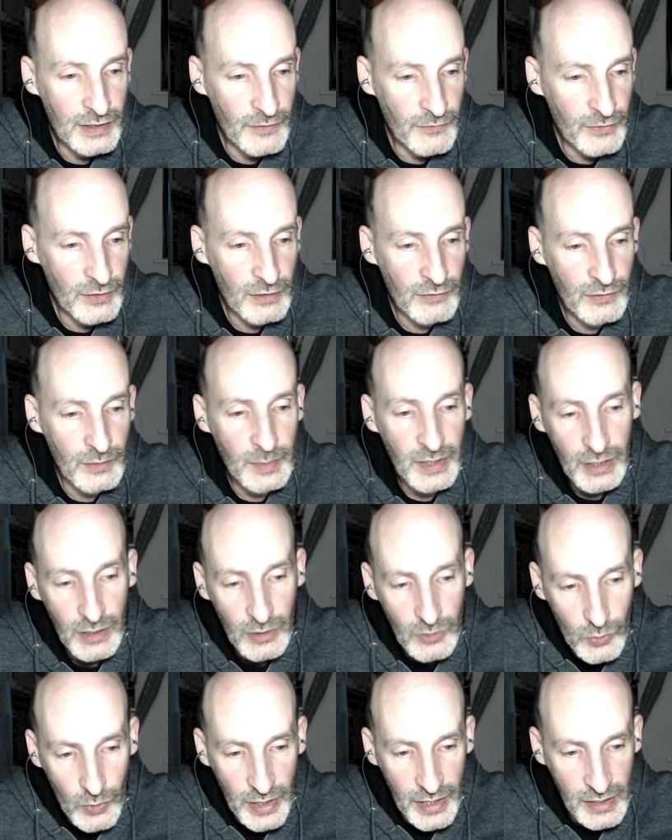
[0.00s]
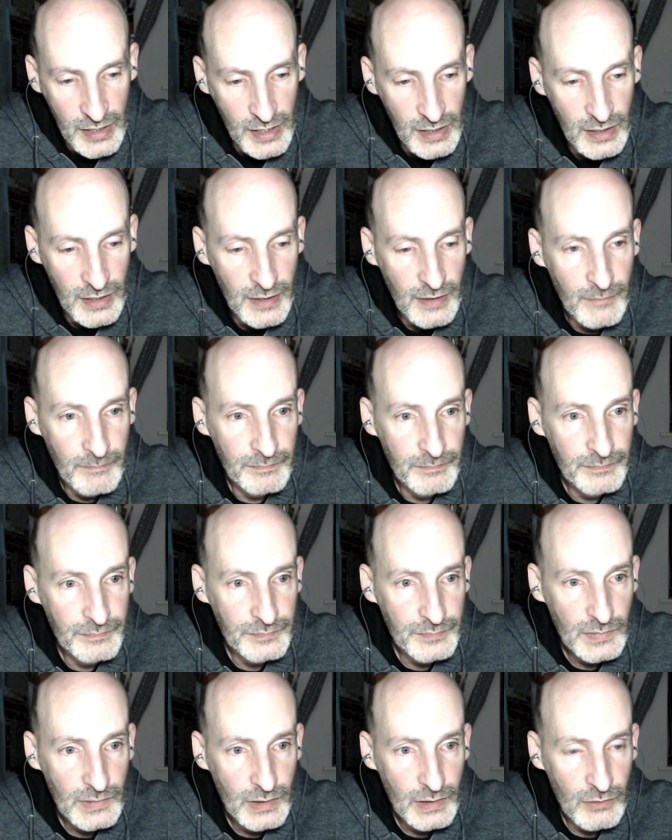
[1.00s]
If you make a query,
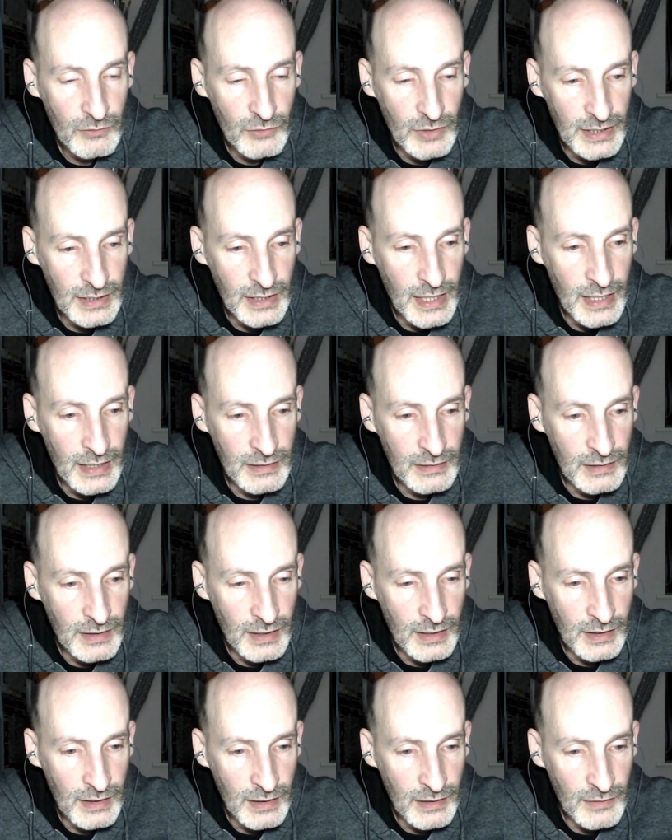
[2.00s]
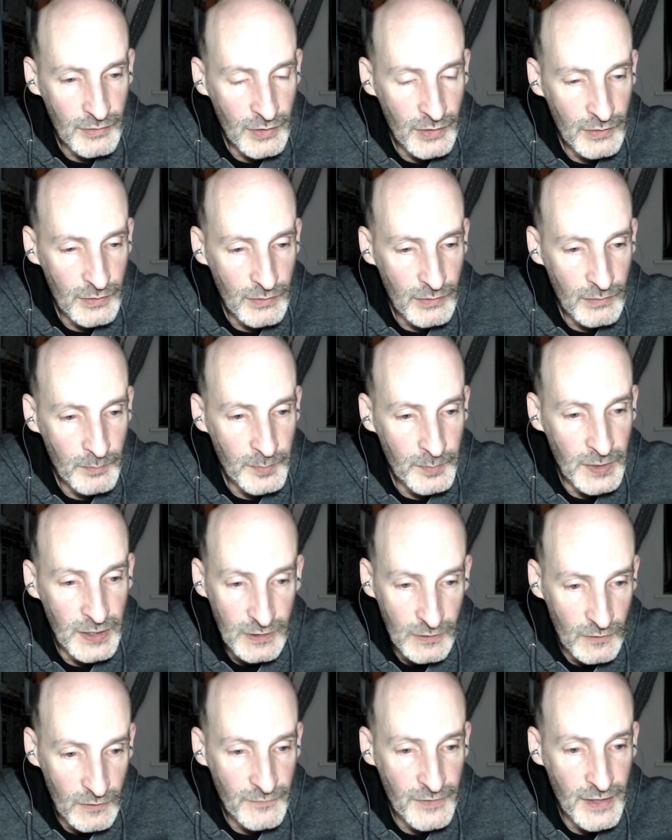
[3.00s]
right, and part
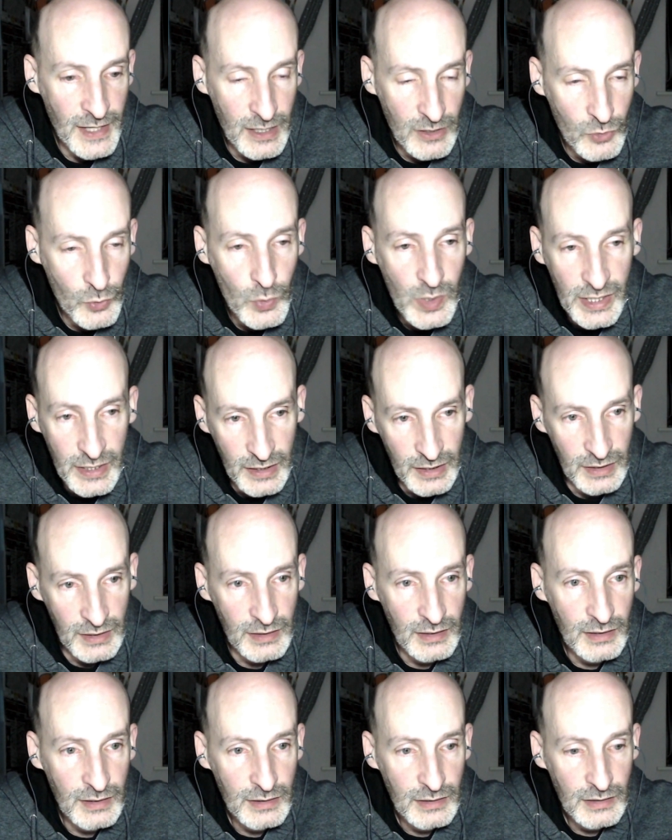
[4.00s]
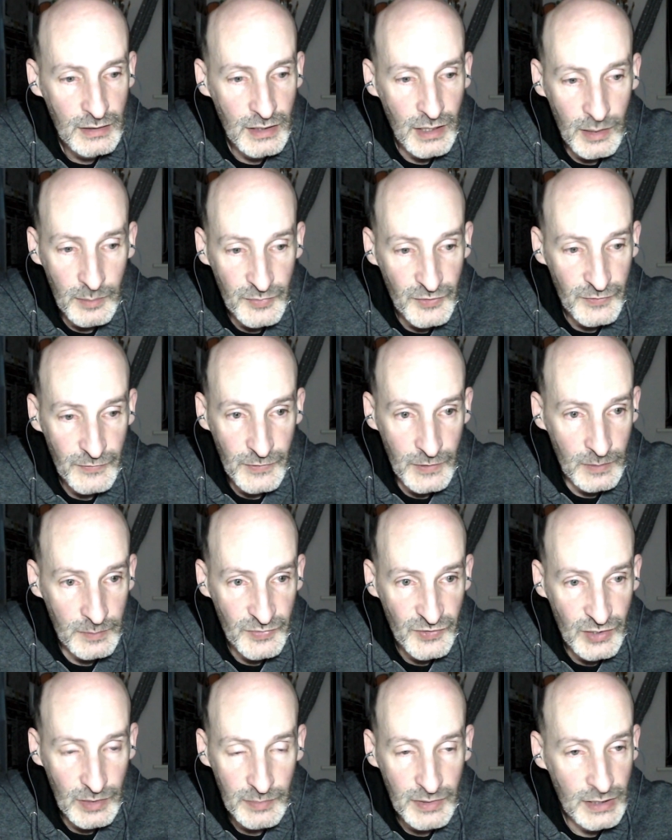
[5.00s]
of that query comes from
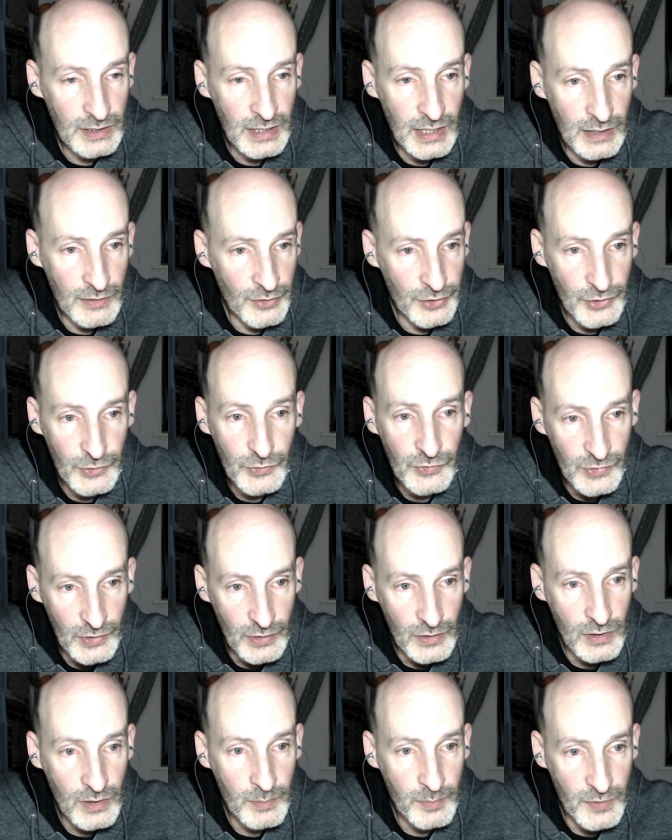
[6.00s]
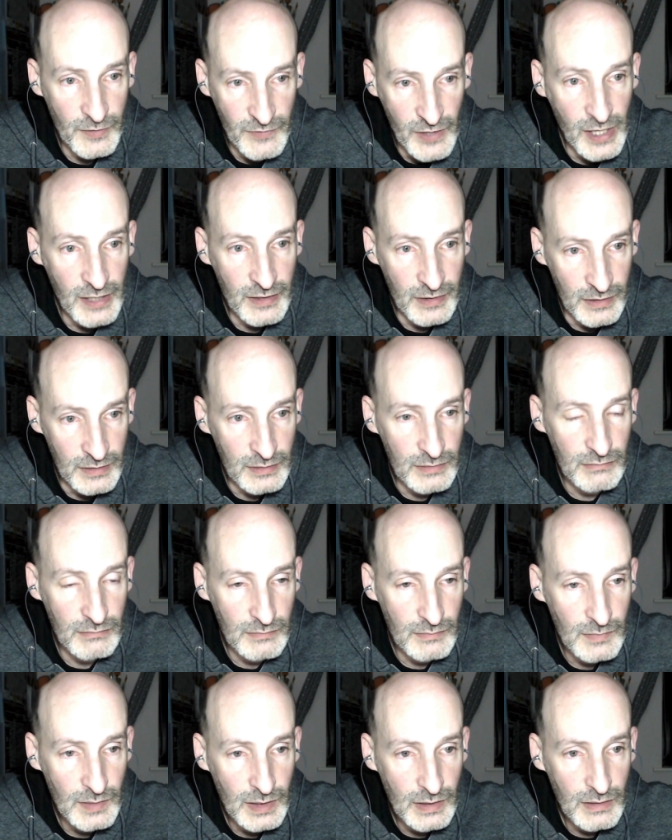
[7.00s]
something that the user provided,
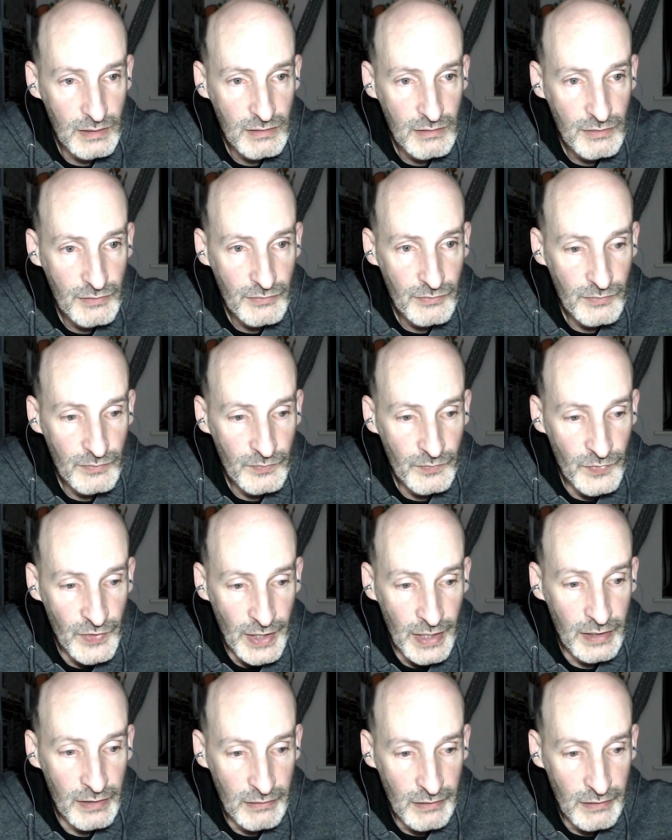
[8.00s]
then